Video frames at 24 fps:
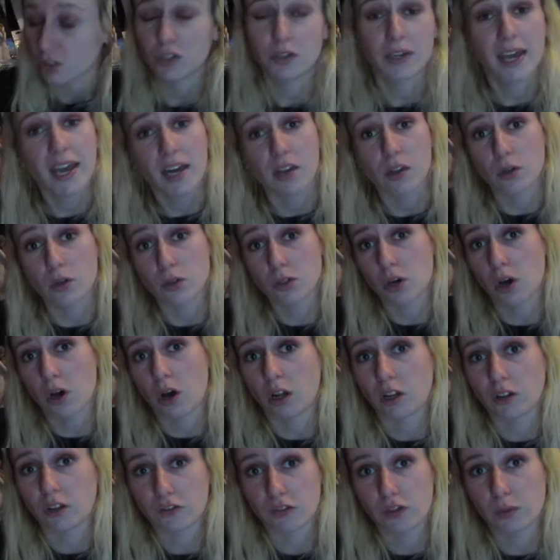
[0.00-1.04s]
So yeah, those are
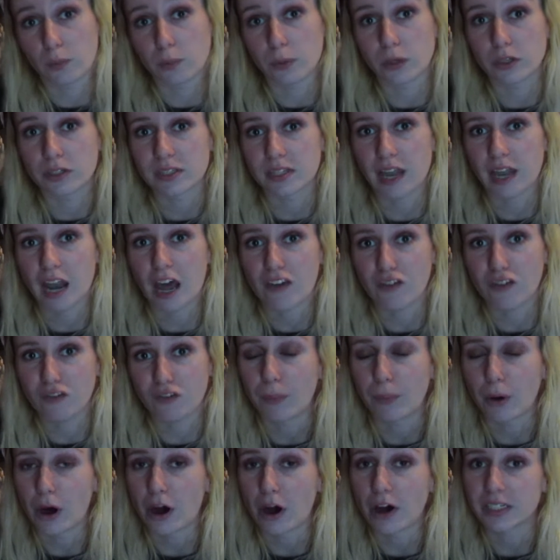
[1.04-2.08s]
all of the books that I've
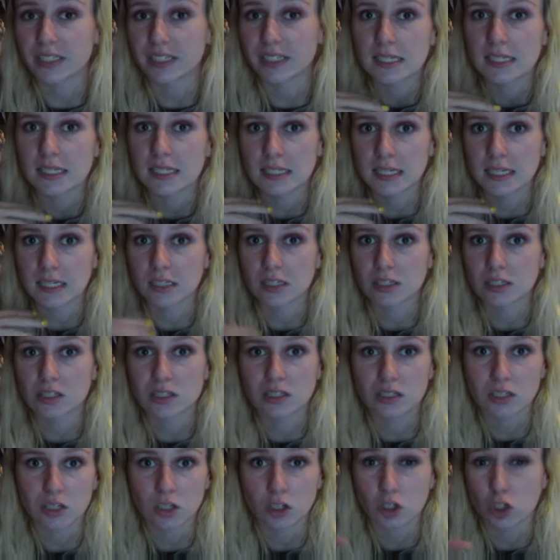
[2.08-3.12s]
bought
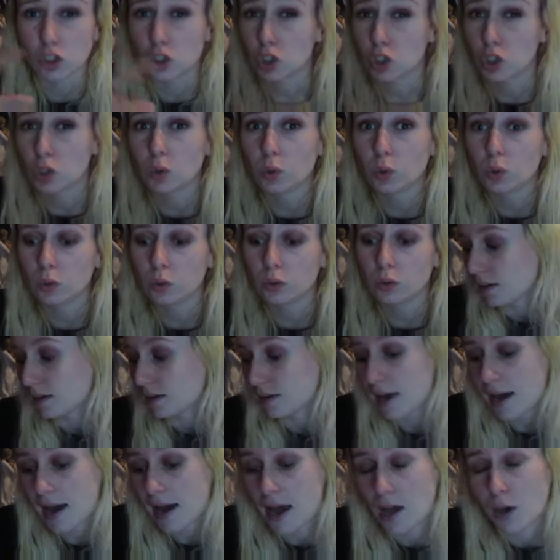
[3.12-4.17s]
since June.
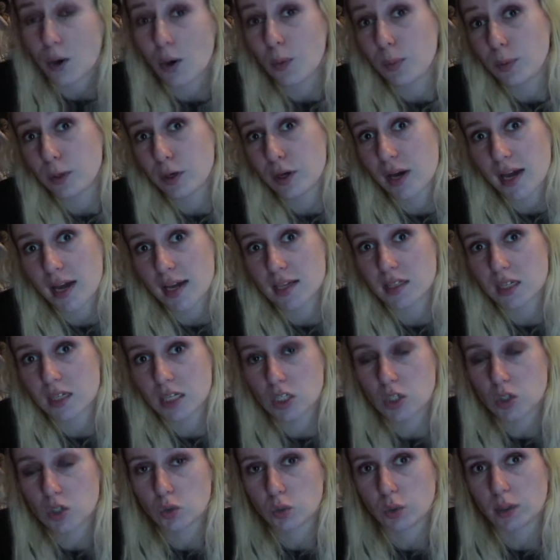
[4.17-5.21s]
Yeah, I hope you guys
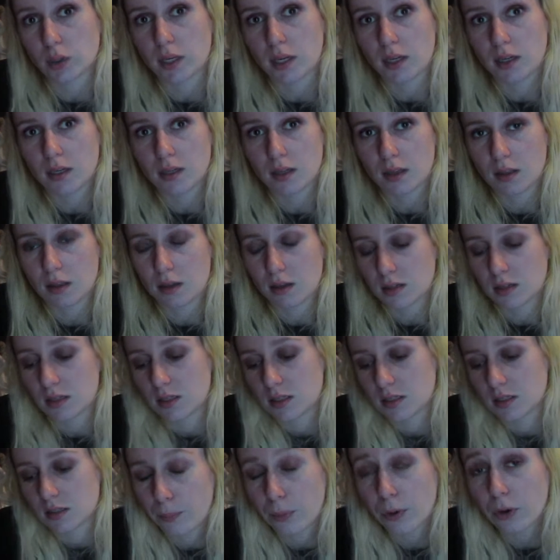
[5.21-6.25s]
enjoyed
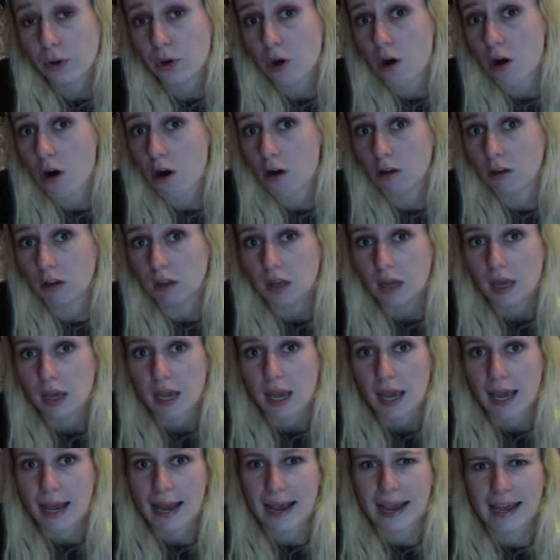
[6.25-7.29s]
this book haul
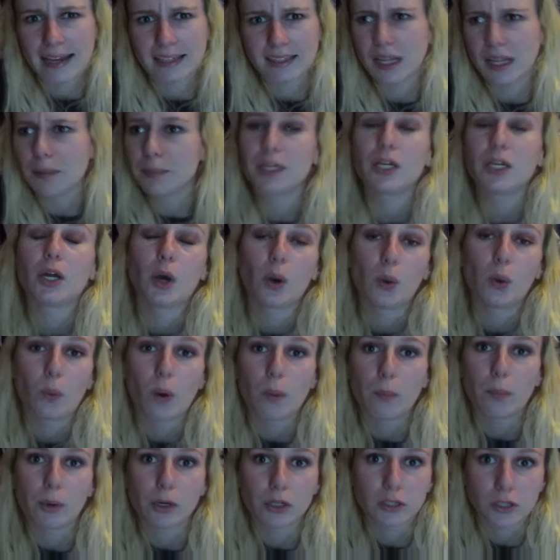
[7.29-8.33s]
and let me know
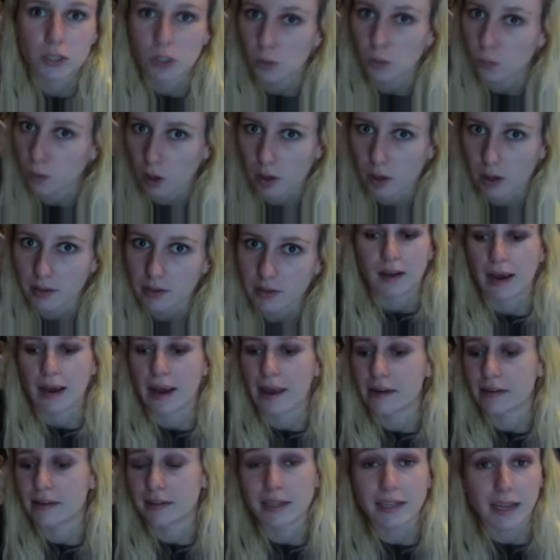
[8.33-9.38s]
what books you bought
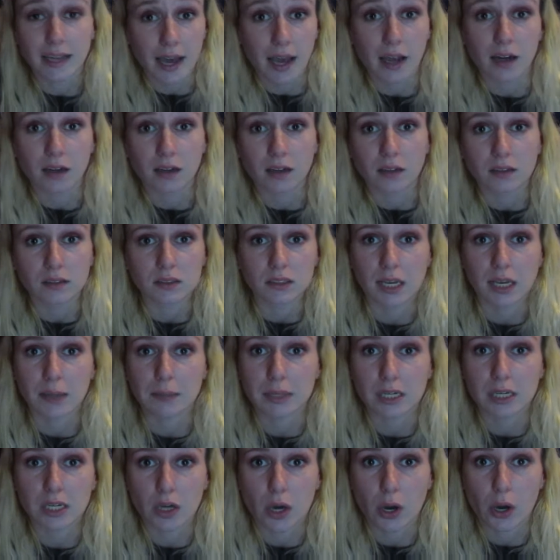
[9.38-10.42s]
and again let
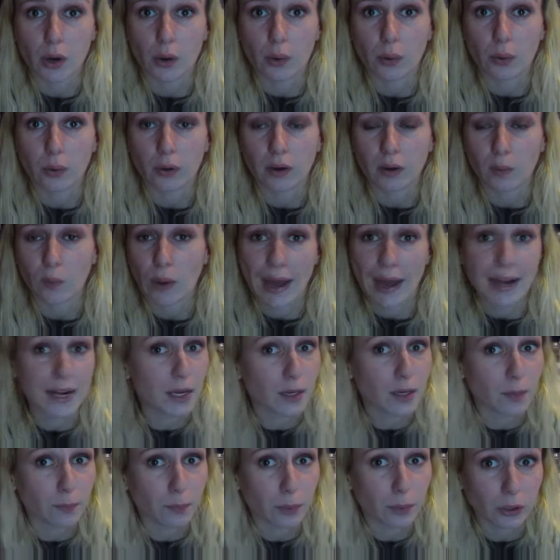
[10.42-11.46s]
me know
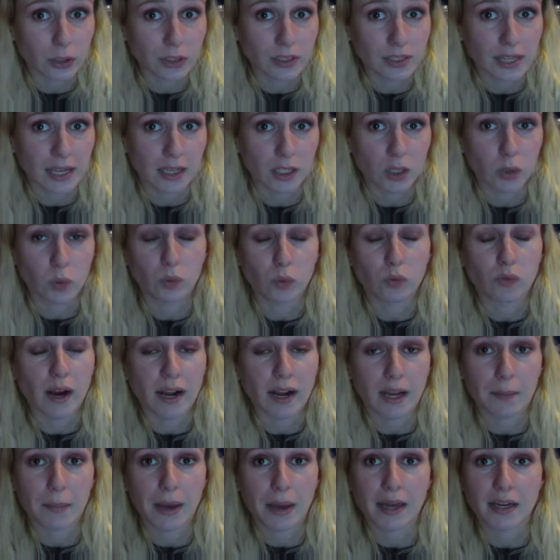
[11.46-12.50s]
any books that you
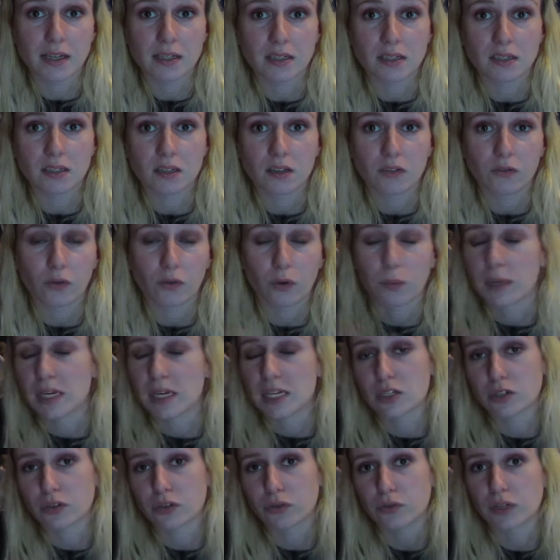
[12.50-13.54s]
recommend for me
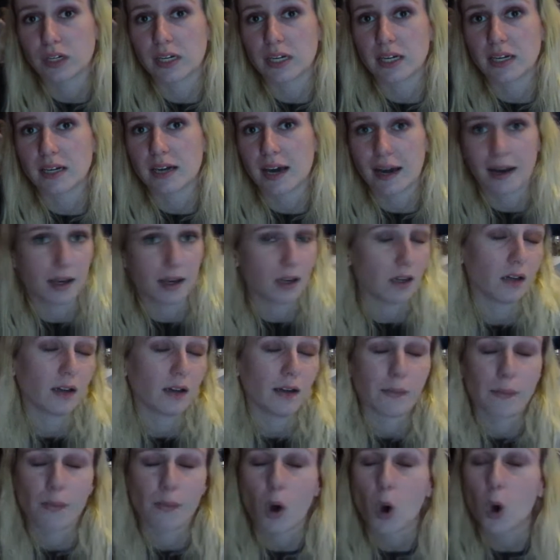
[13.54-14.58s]
to read. I
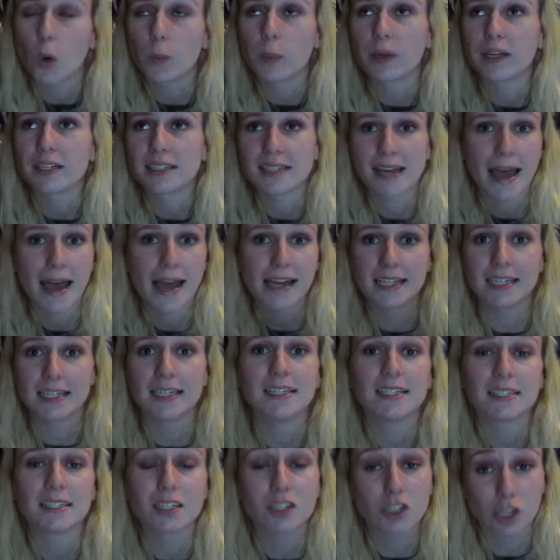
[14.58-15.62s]
am open to any
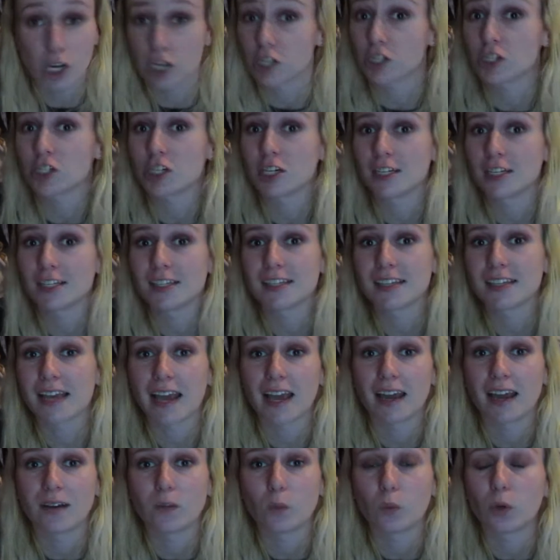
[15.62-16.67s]
suggestions
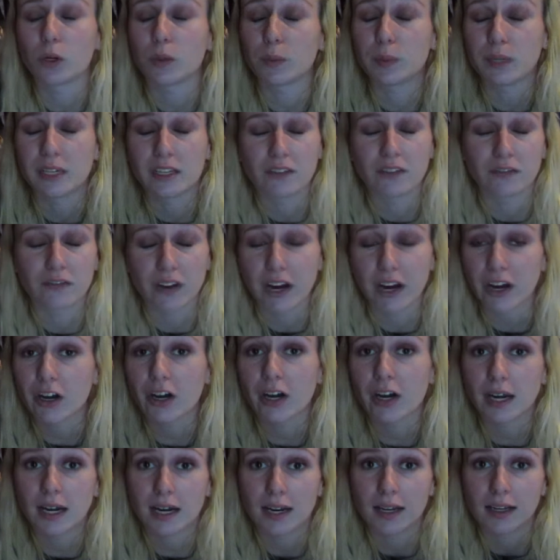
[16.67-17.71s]
and would be
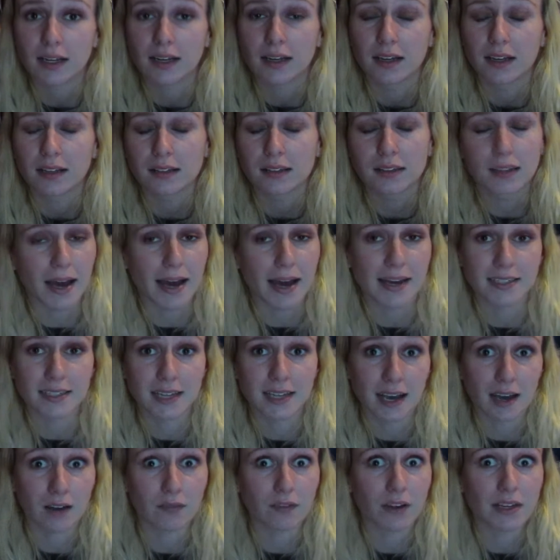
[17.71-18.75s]
very glad to
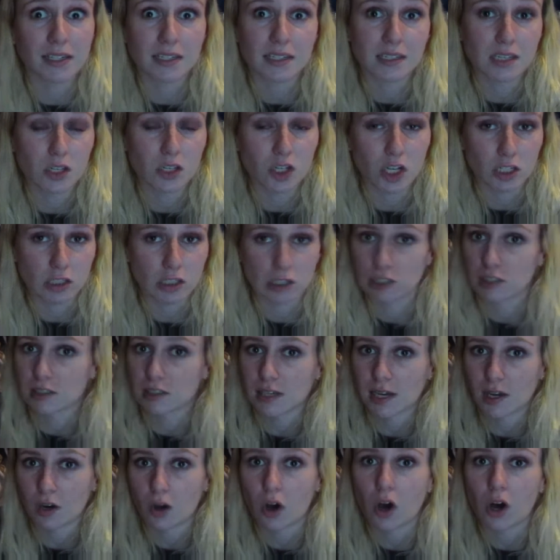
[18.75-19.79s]
have any suggestions
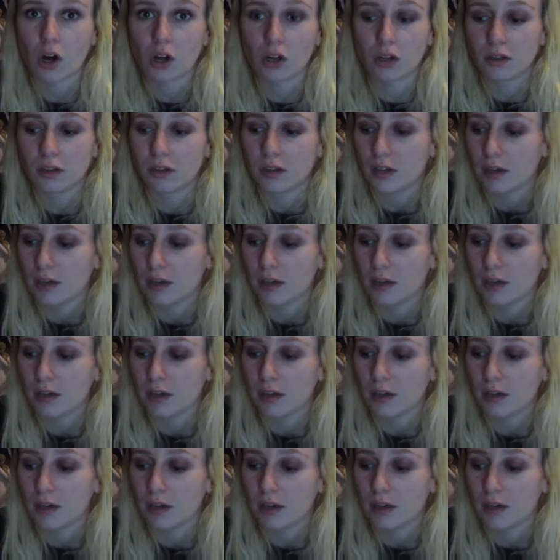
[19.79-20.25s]
at all.